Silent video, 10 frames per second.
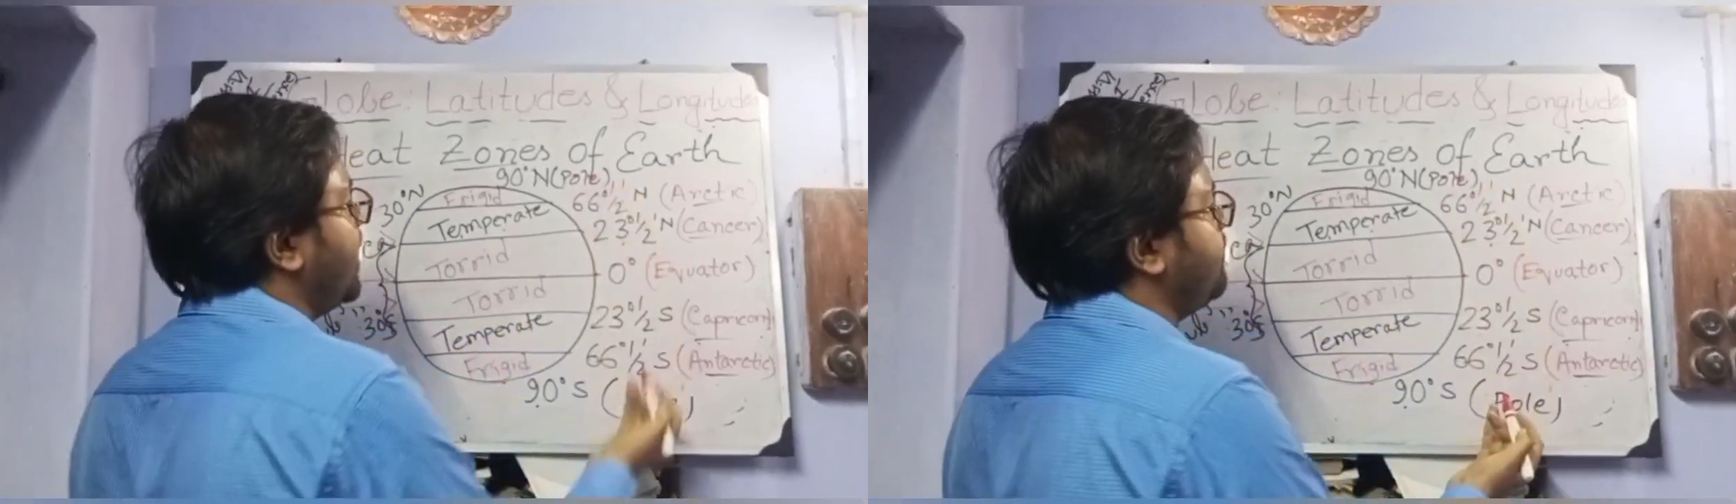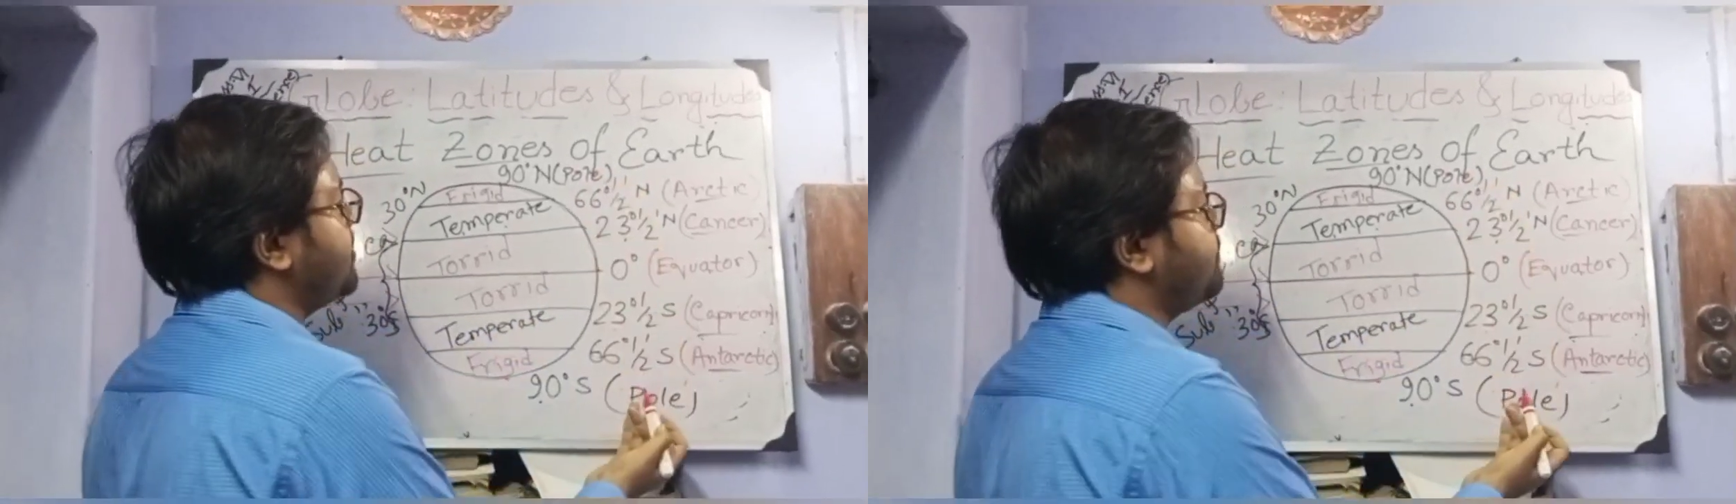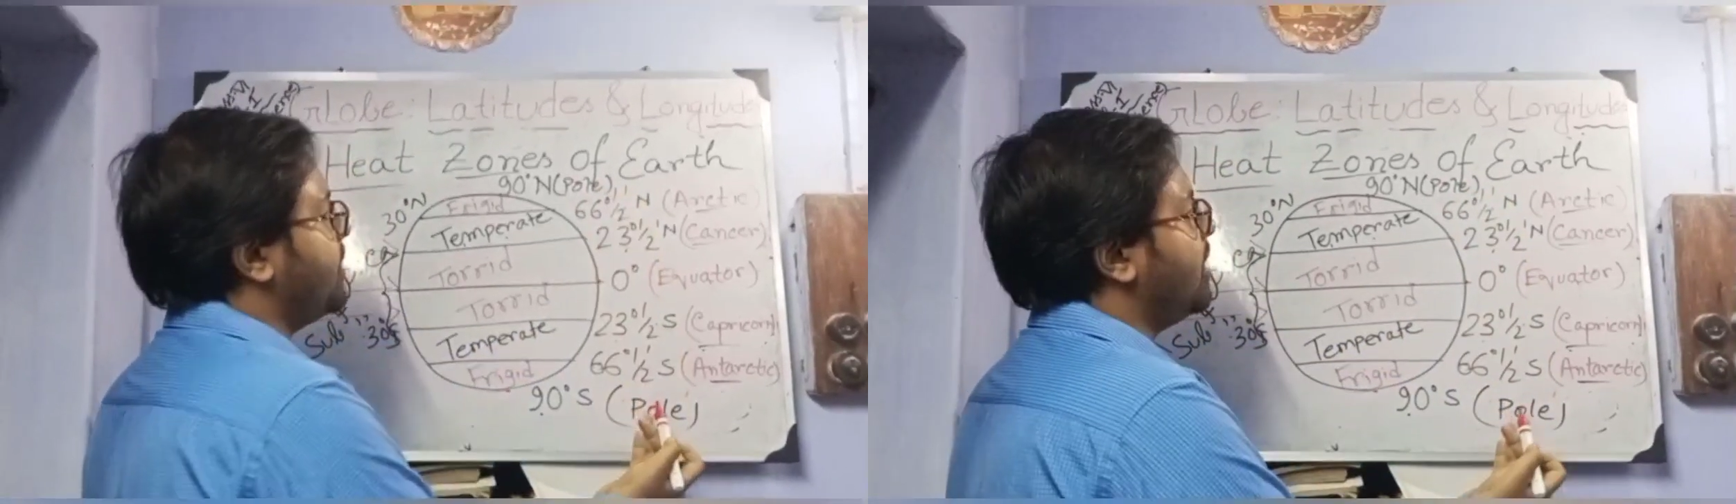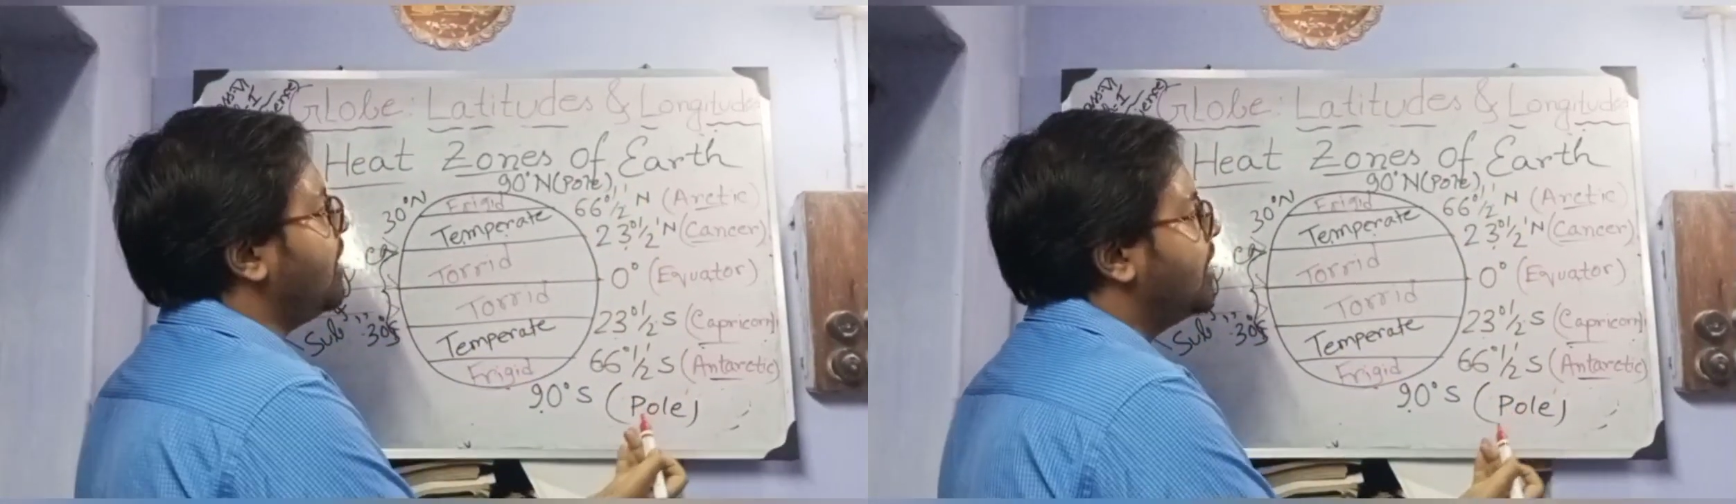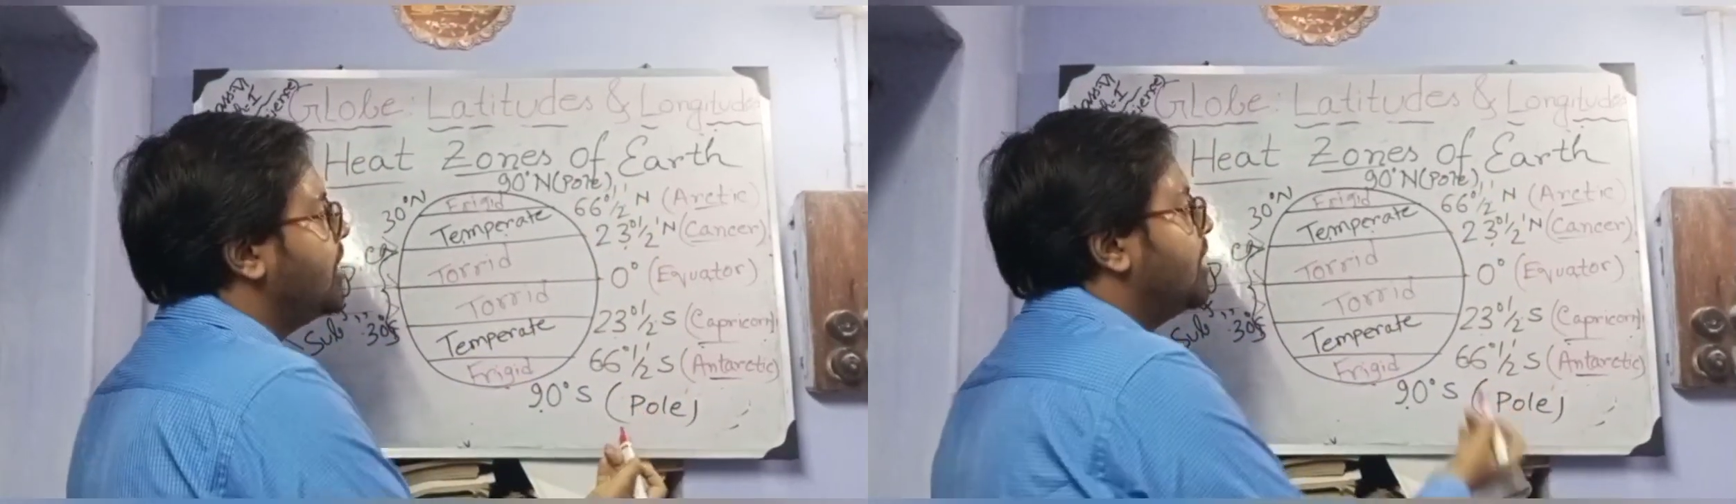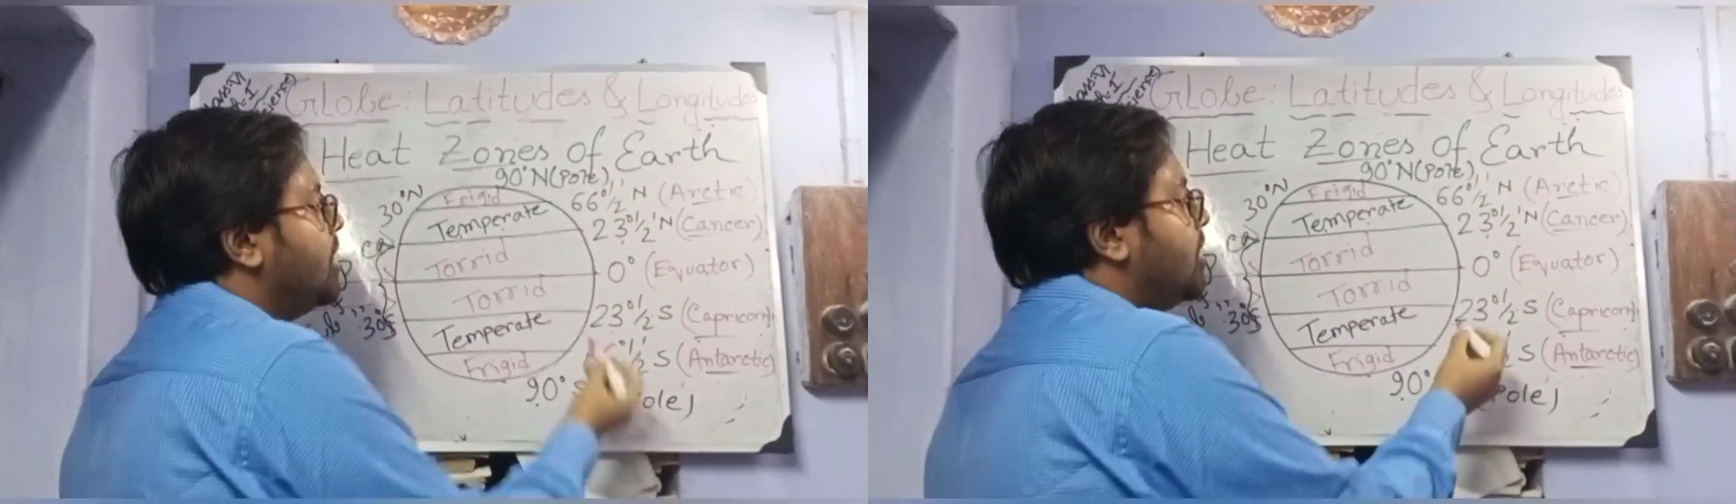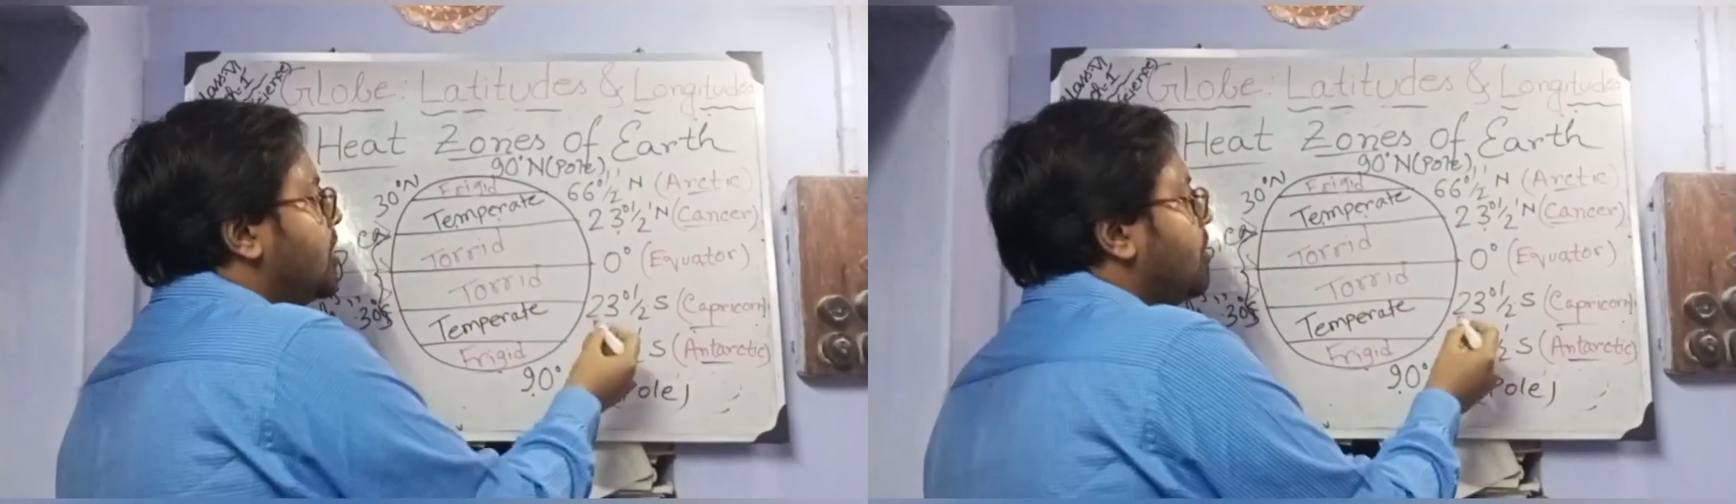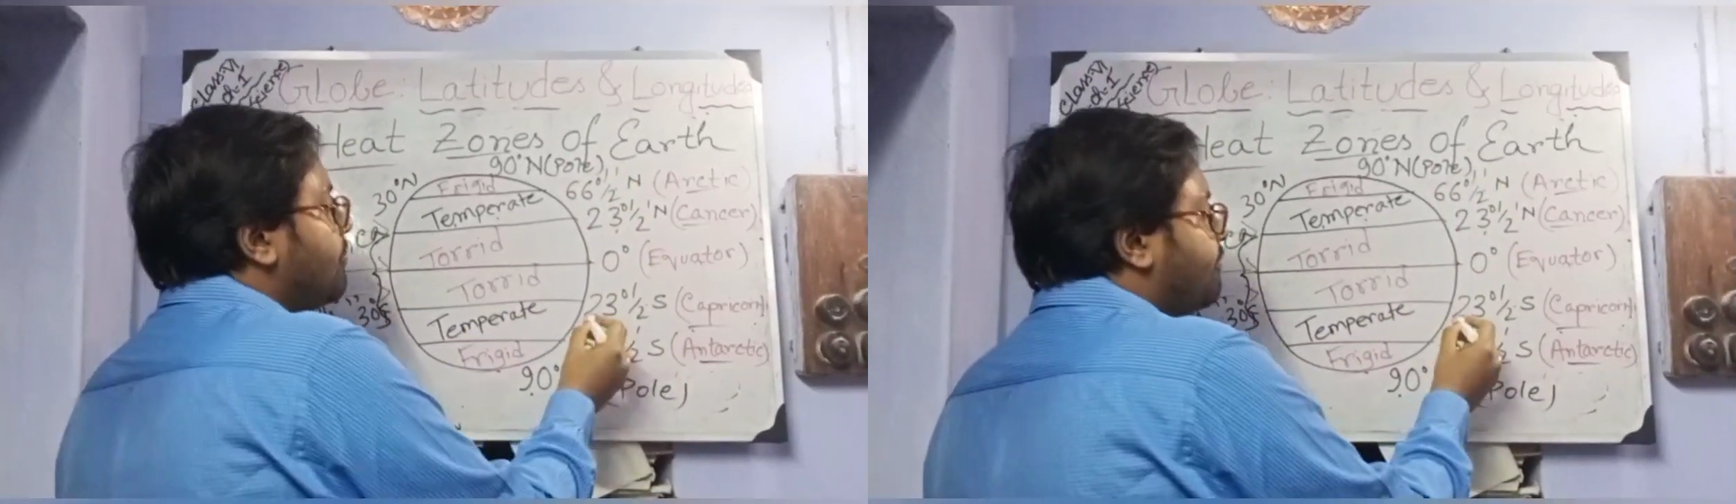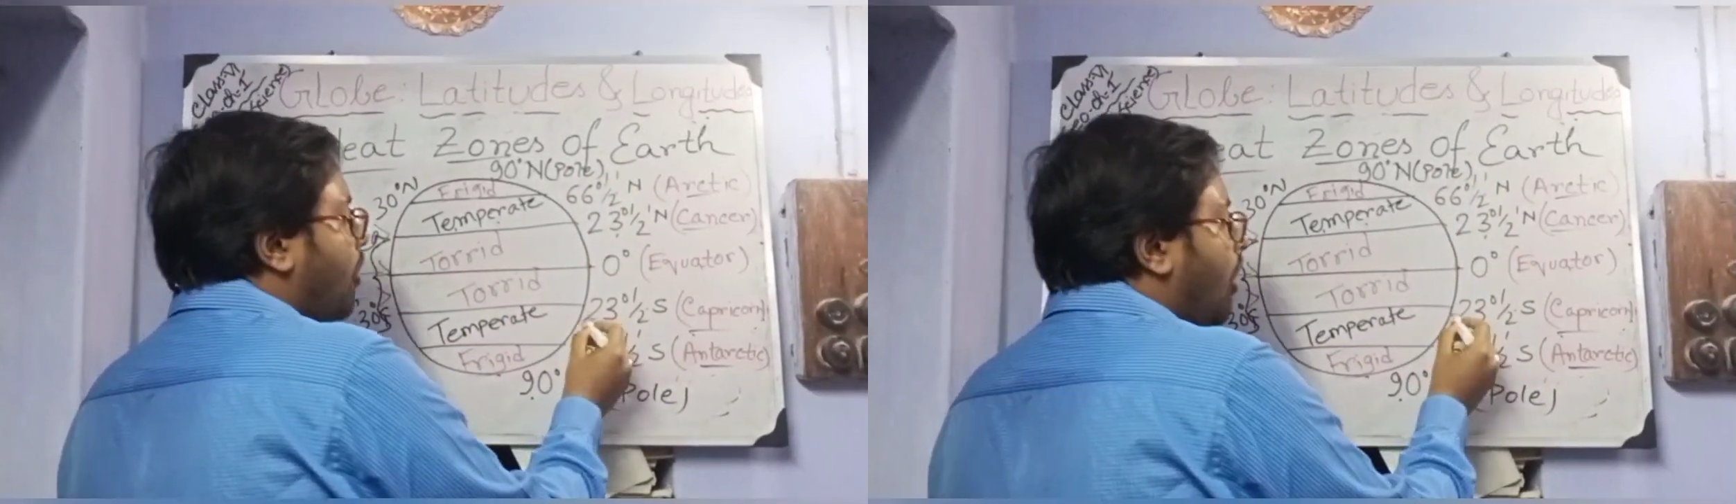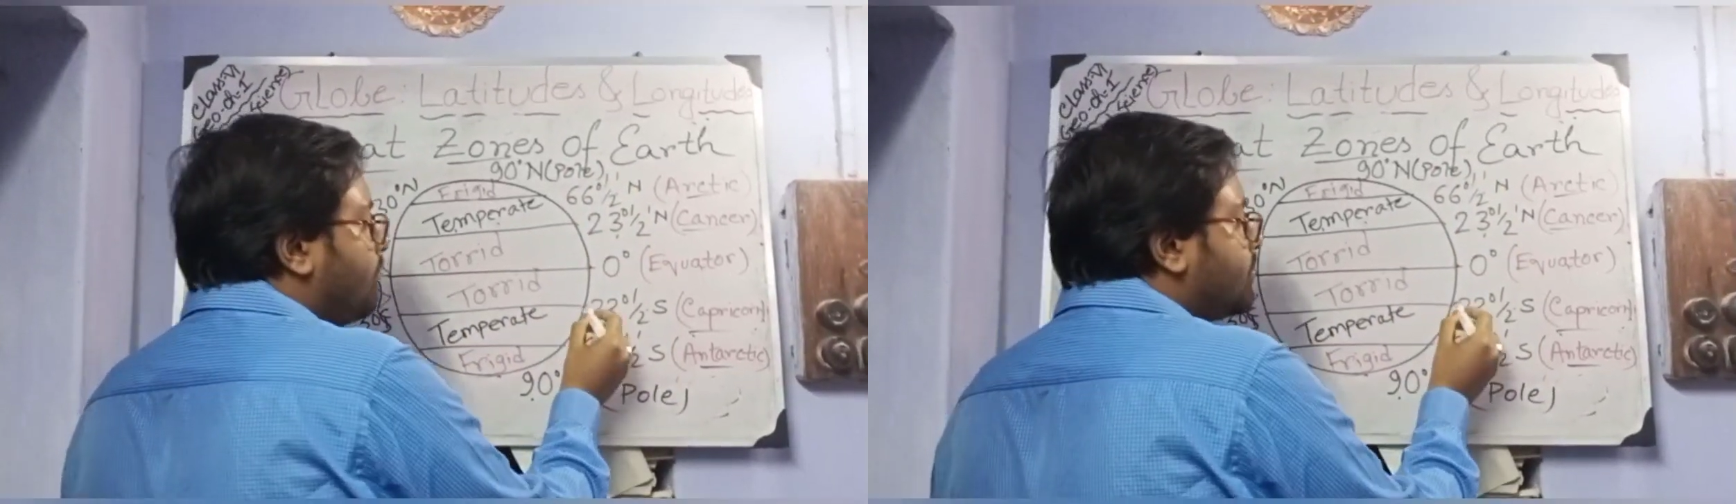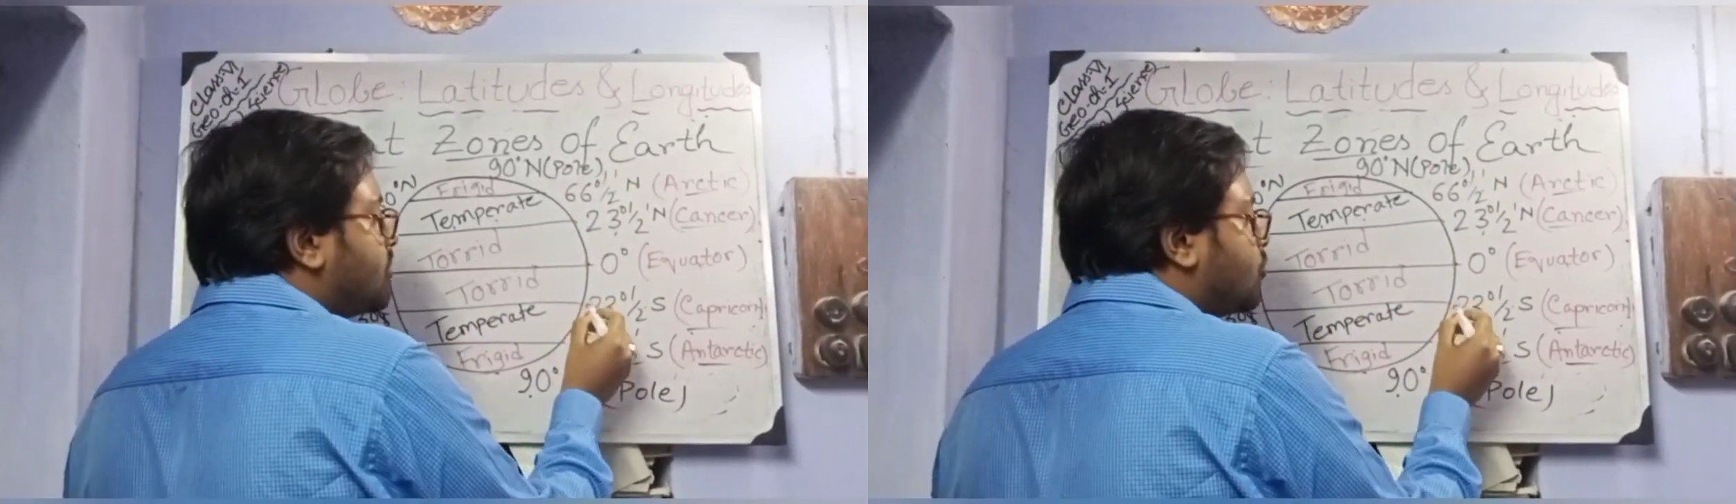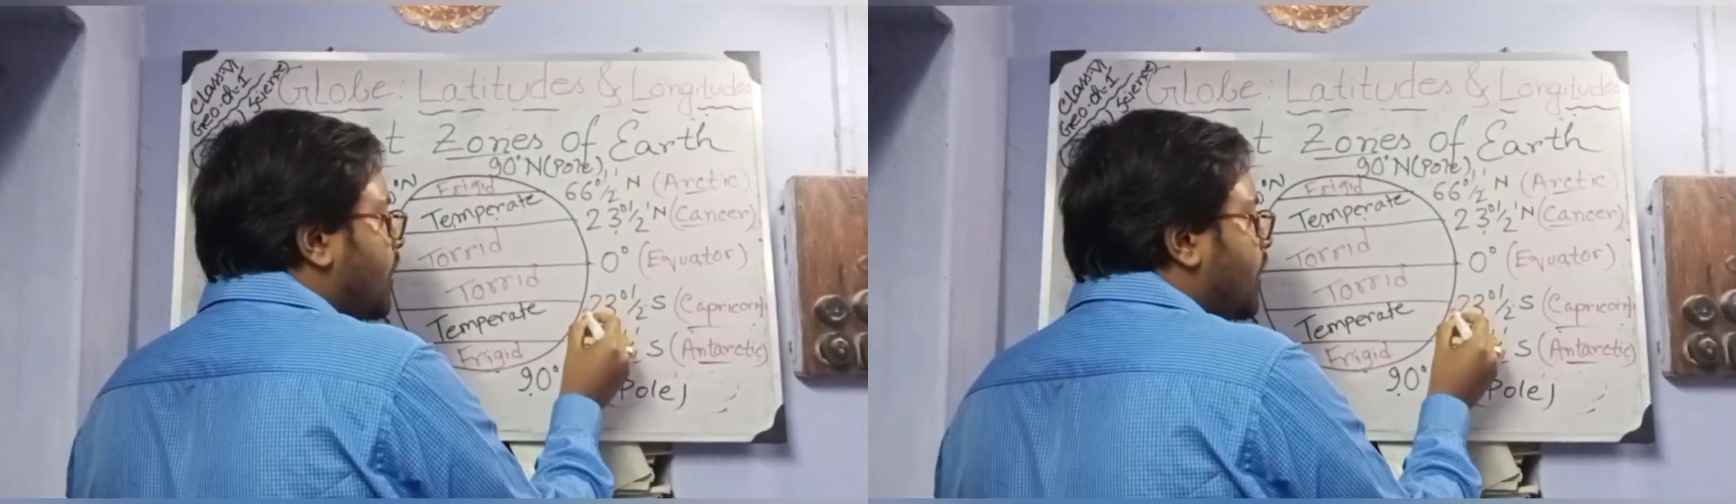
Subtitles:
the hemisphere, from